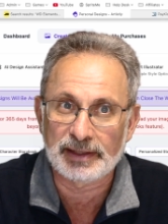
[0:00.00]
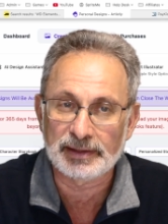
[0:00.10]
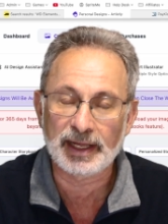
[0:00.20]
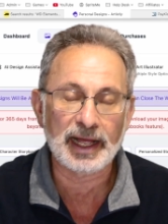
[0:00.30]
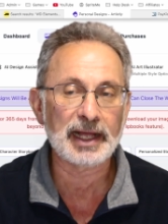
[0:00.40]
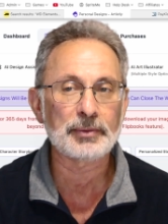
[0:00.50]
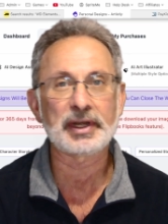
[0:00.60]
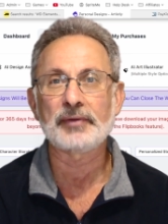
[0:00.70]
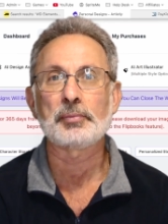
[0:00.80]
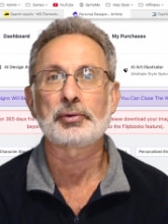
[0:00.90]

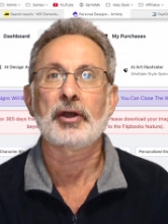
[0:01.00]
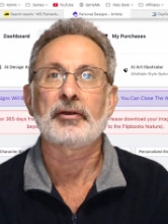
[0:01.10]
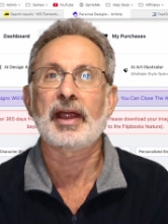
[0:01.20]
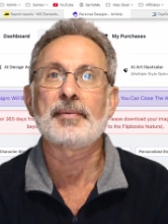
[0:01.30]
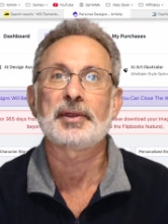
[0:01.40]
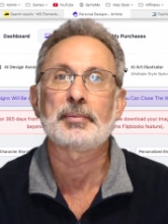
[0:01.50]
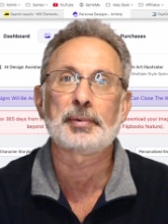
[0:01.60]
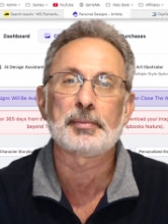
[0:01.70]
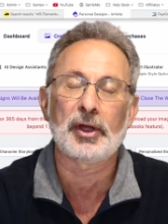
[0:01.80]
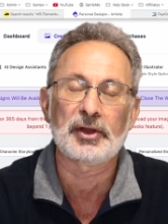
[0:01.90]
whatever program they're
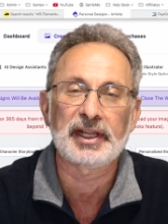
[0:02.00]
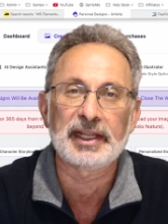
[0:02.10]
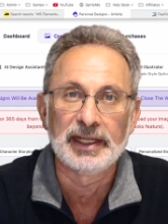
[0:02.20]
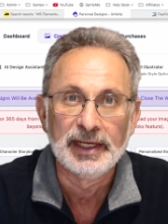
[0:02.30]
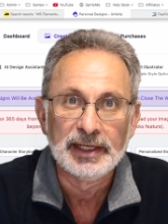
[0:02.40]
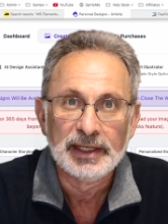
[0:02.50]
promoting.